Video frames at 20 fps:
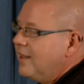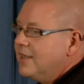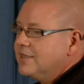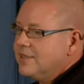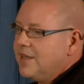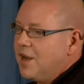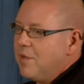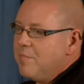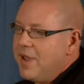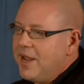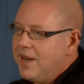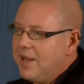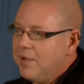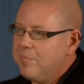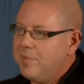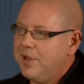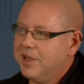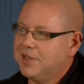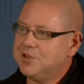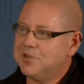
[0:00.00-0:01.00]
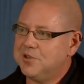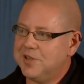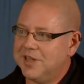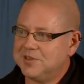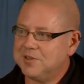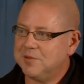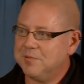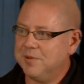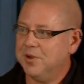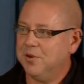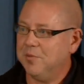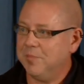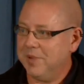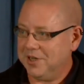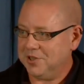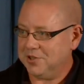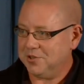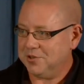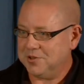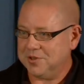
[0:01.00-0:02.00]
a made up picture, that's a real
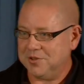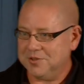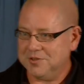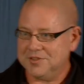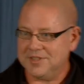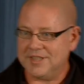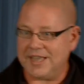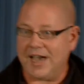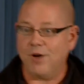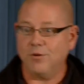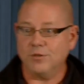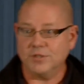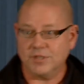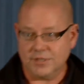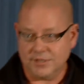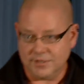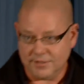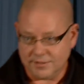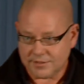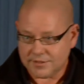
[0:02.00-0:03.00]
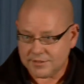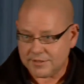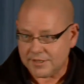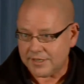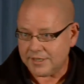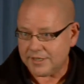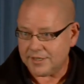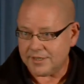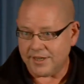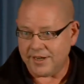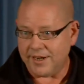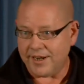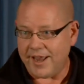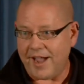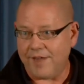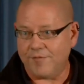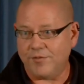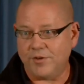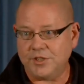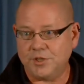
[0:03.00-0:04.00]
picture. So there's thousands in an
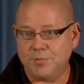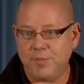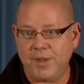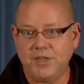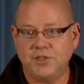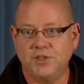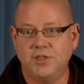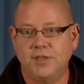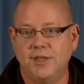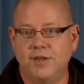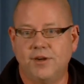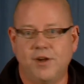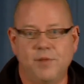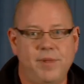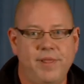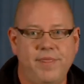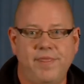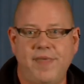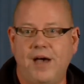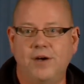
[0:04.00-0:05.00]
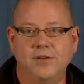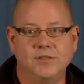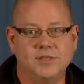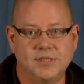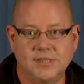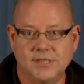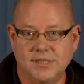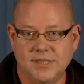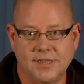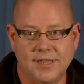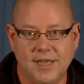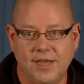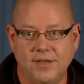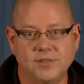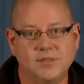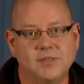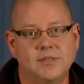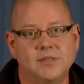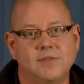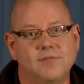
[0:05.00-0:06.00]
average patient. There can be thousands and
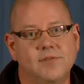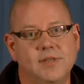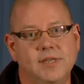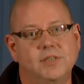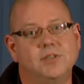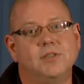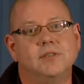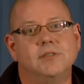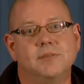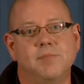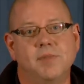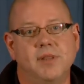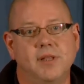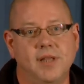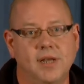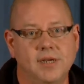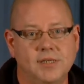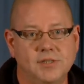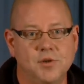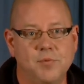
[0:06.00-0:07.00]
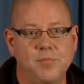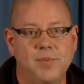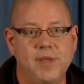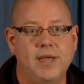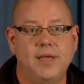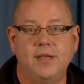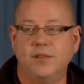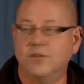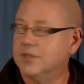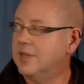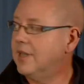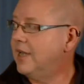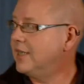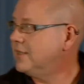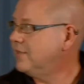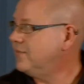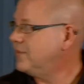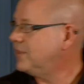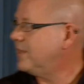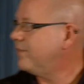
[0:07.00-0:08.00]
thousands of lesions. When the lungs are big, there's
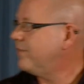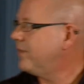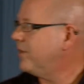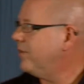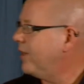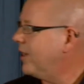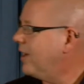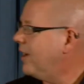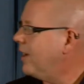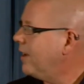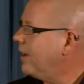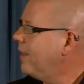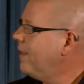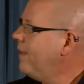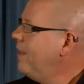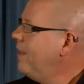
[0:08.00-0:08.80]
lots of stuff going on.